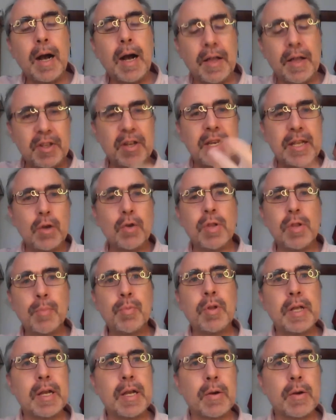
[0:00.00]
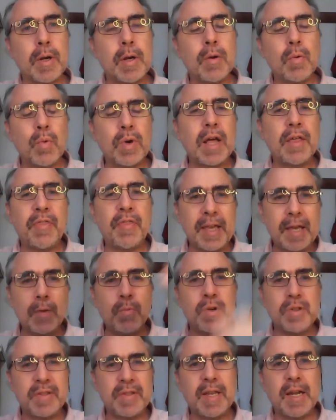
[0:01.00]
in the neoliberal era, when I think
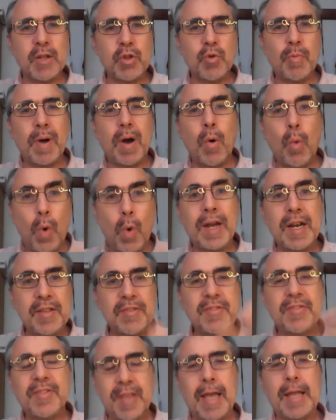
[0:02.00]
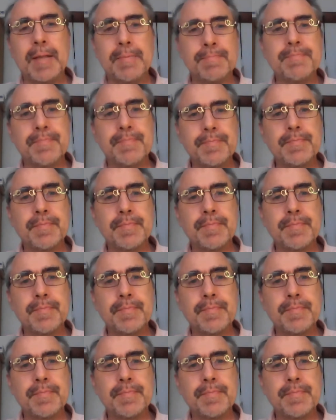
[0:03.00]
it went down to about 1 in 10